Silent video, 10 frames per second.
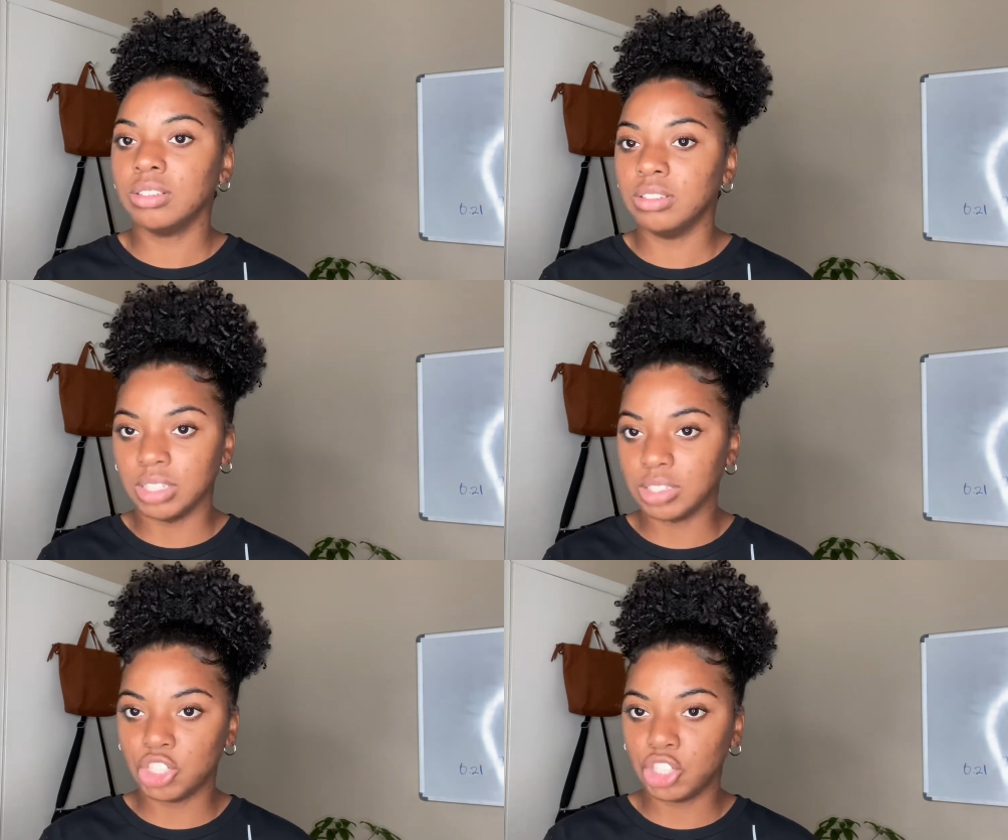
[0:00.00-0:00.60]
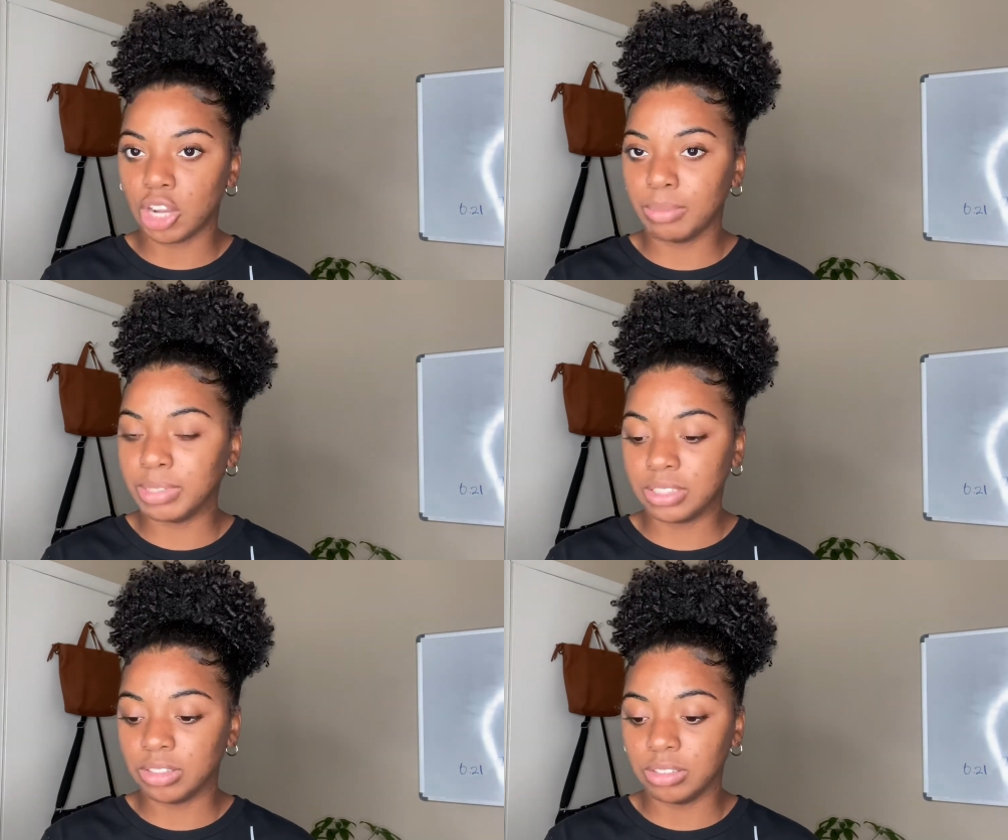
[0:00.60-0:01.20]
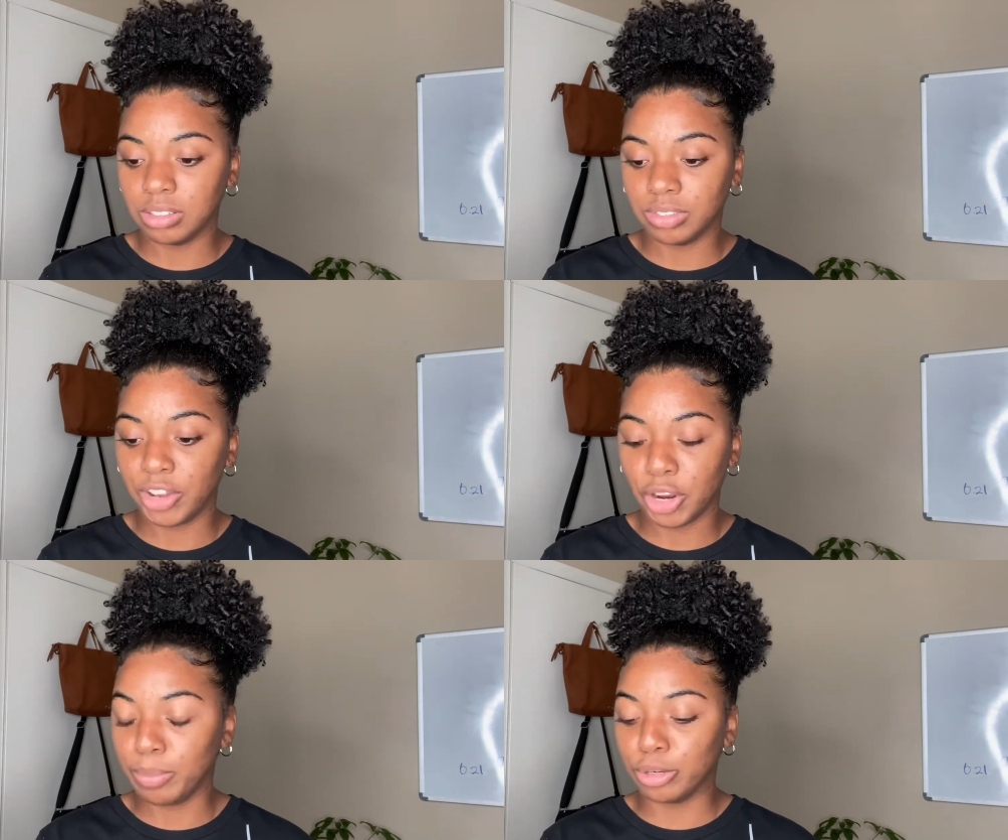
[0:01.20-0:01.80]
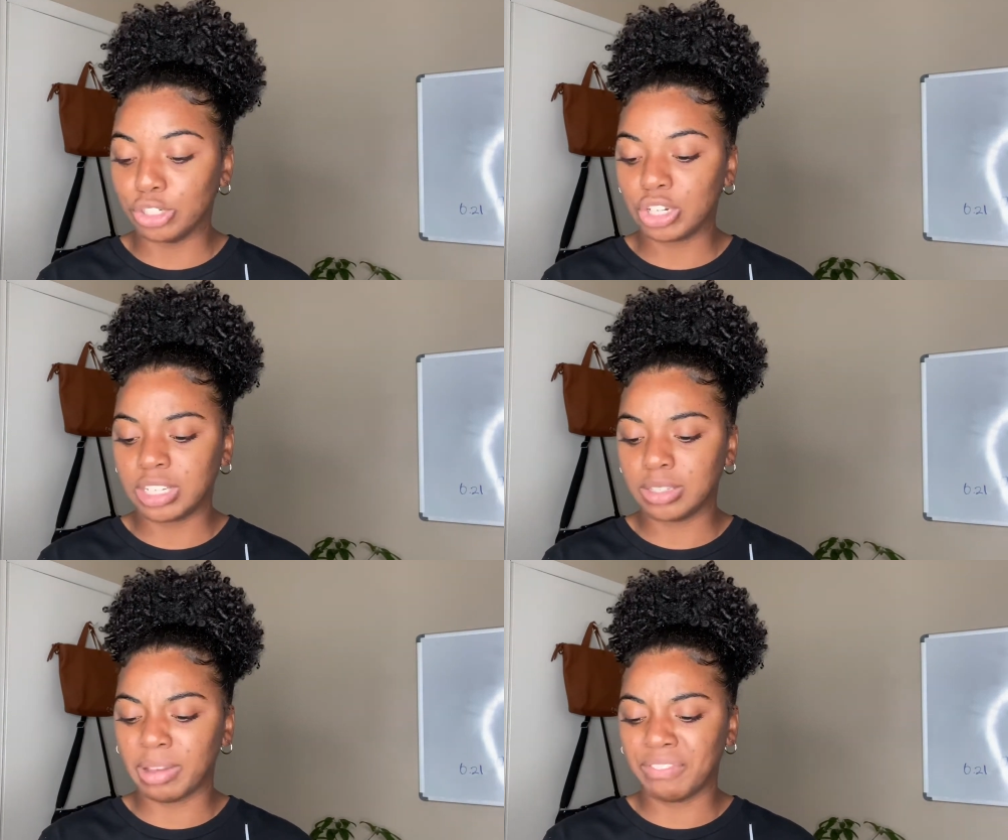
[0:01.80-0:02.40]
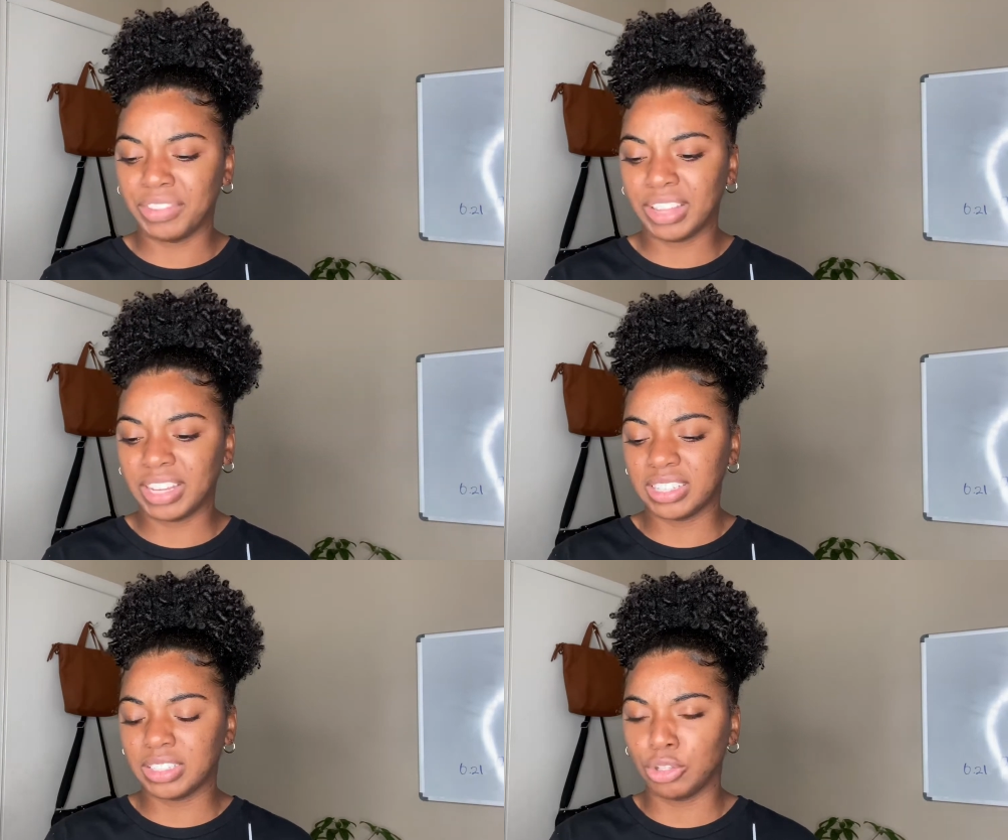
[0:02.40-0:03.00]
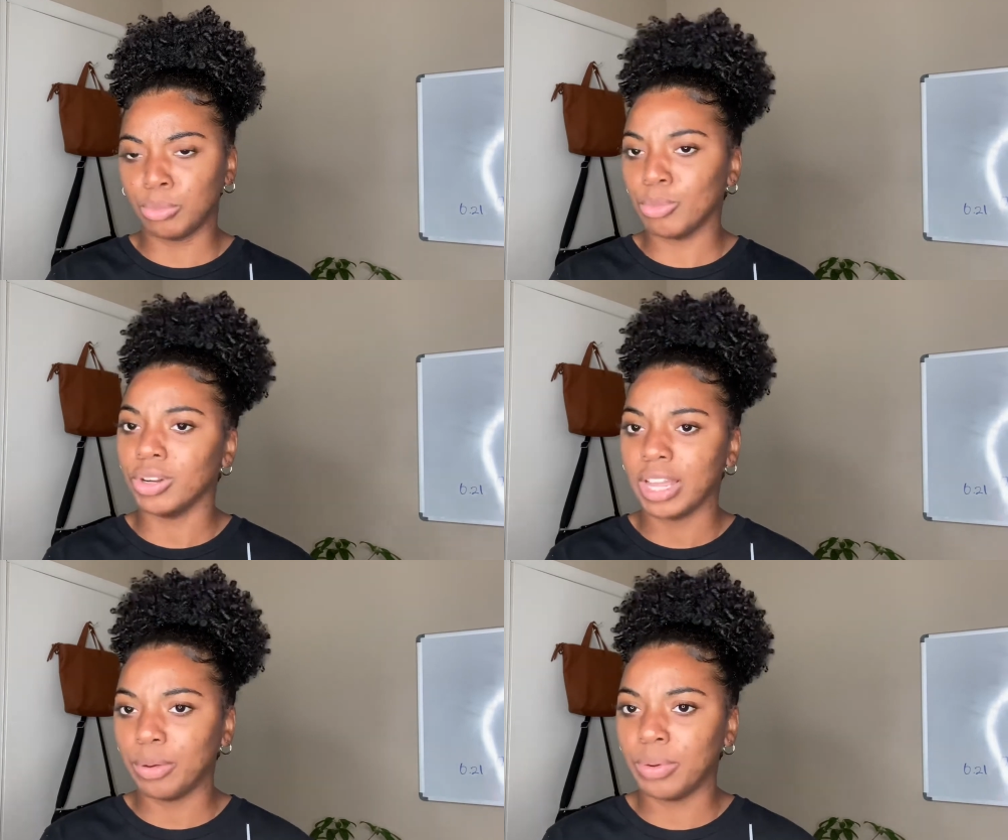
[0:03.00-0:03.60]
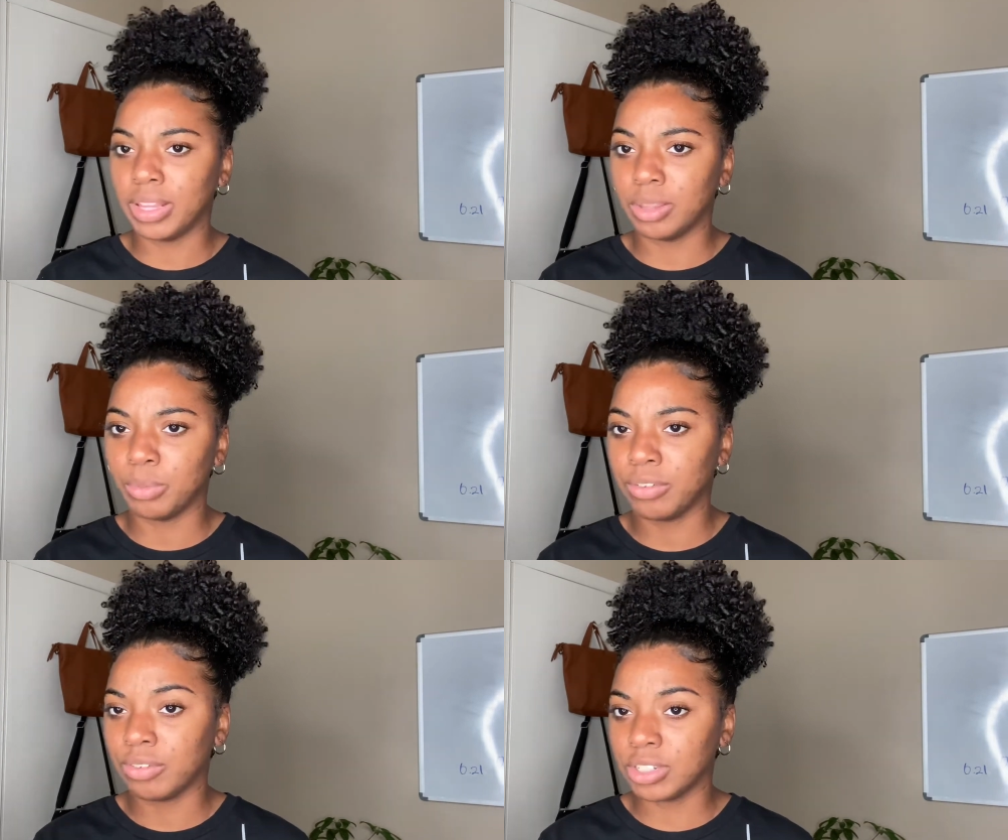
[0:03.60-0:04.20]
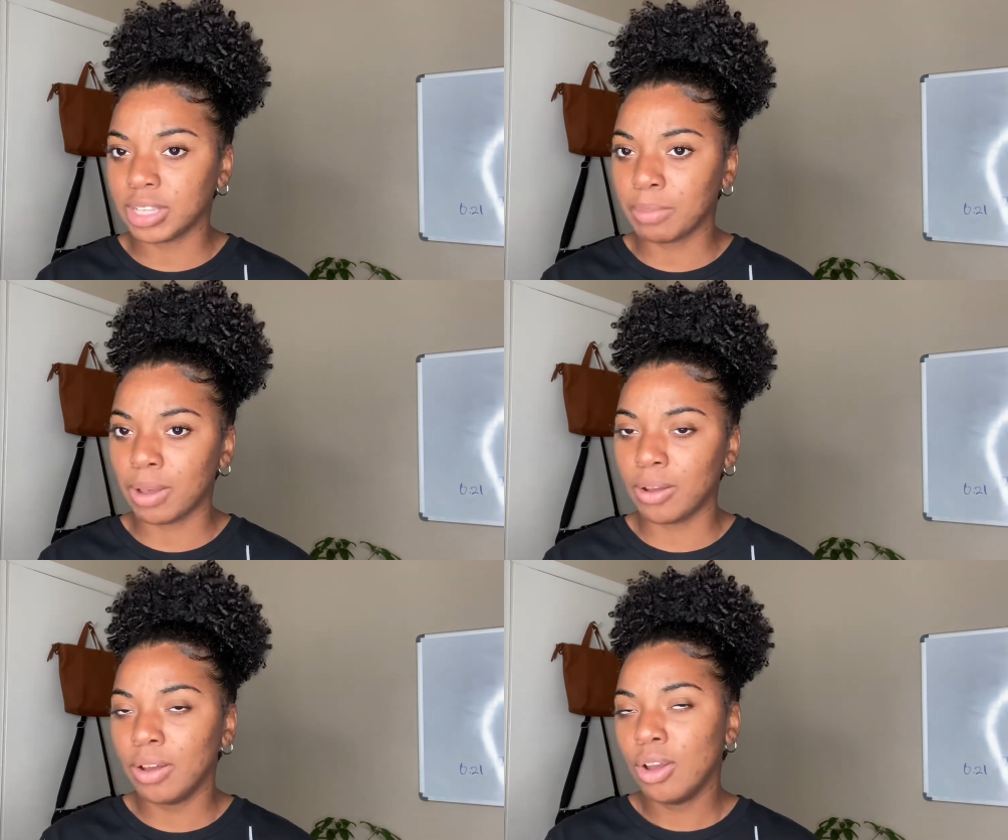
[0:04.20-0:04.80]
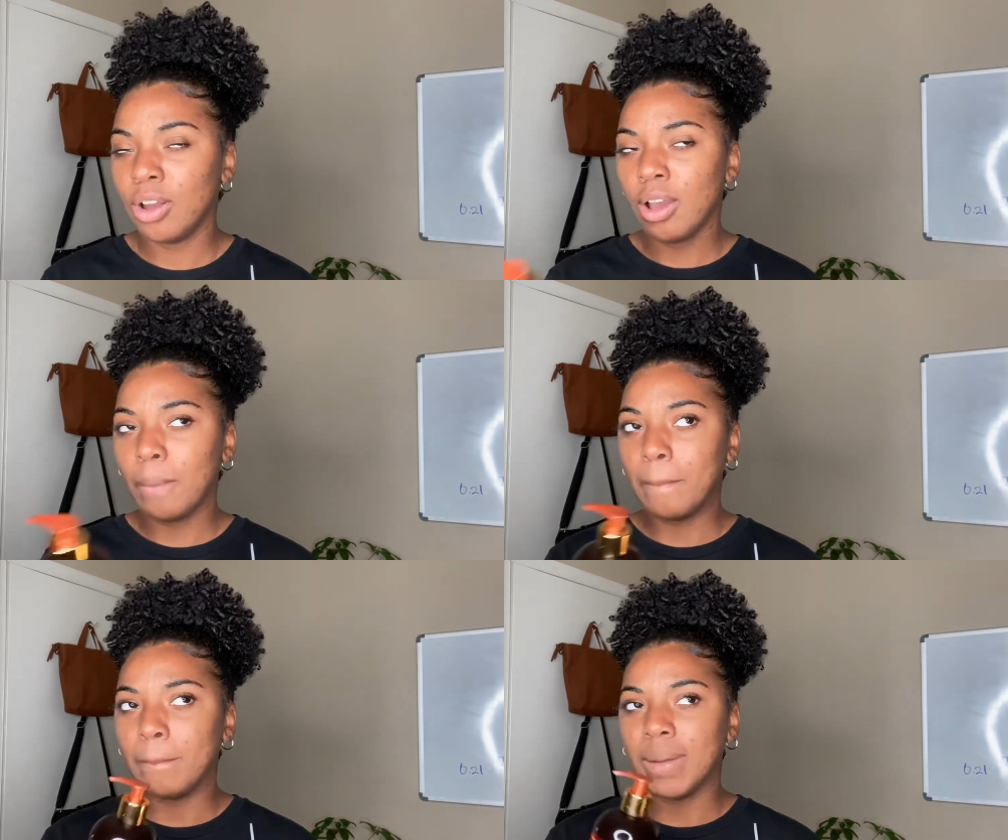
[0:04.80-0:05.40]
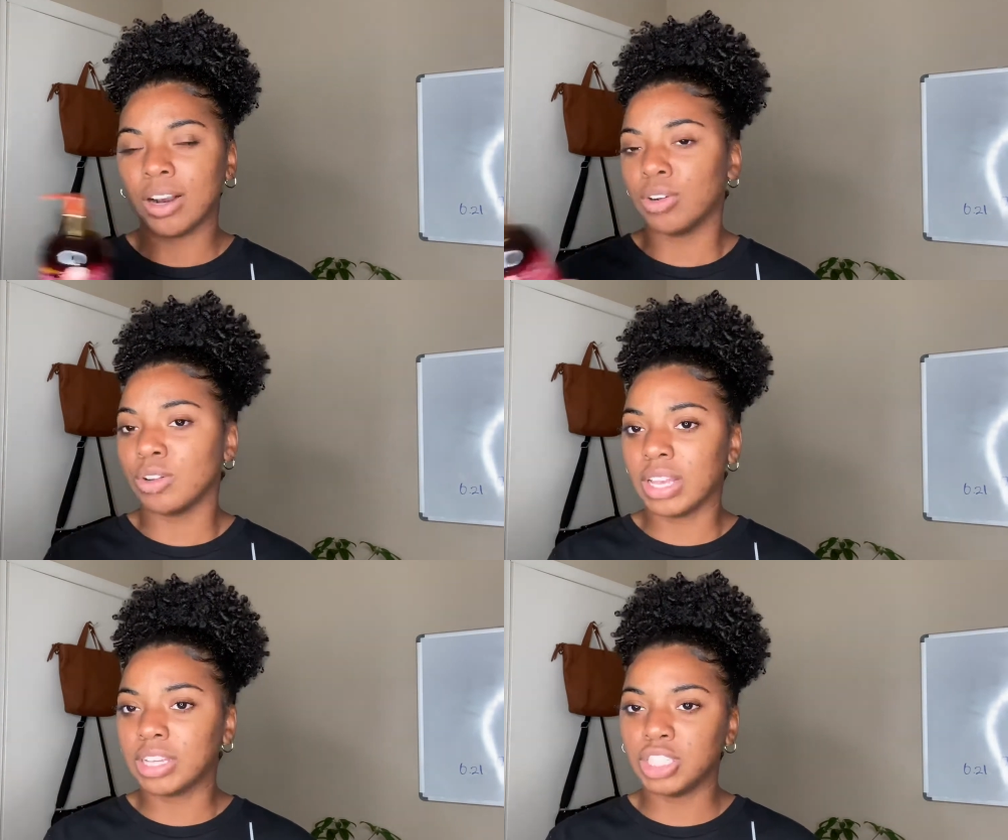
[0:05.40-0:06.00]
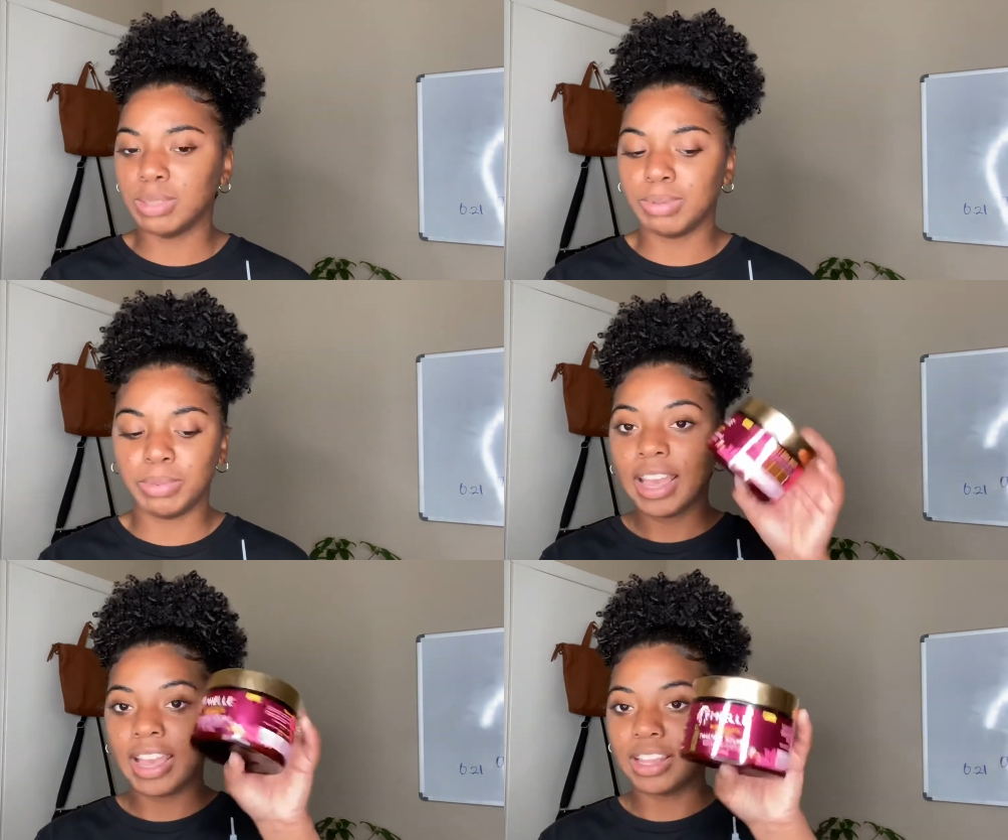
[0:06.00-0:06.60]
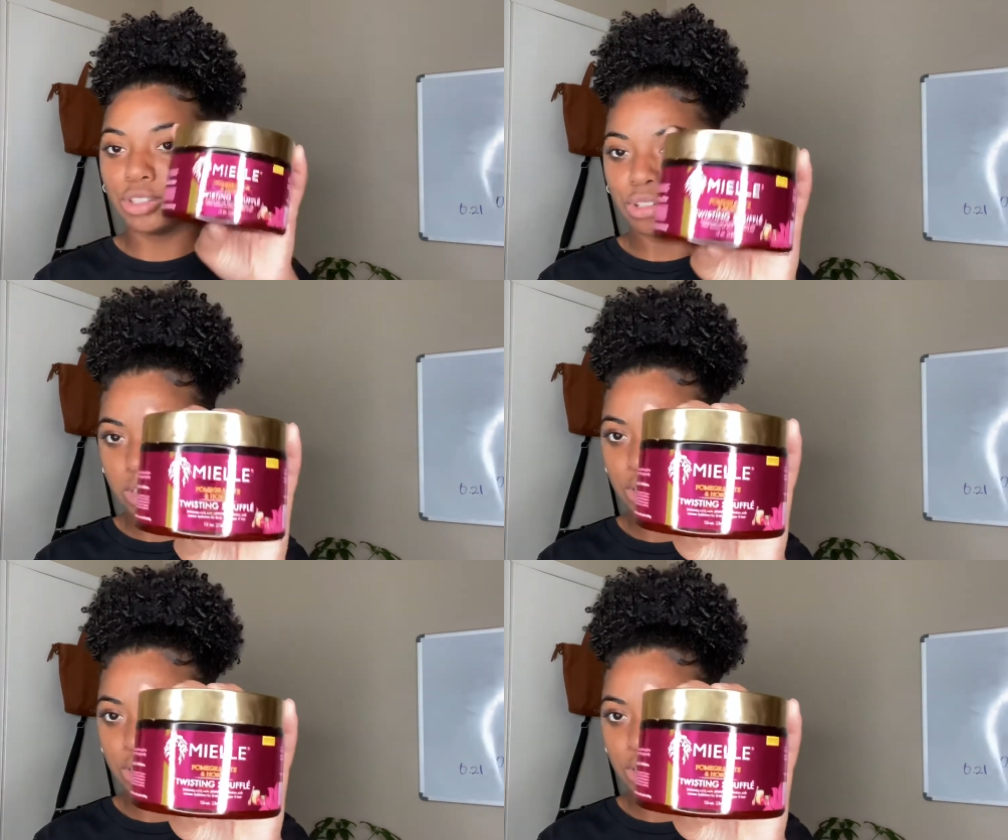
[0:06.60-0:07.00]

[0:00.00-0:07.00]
does the job. It's still very moisturizing, but I feel like it's a little more lightweight than when it first came out. I don't know, that could just be me. And the Twisting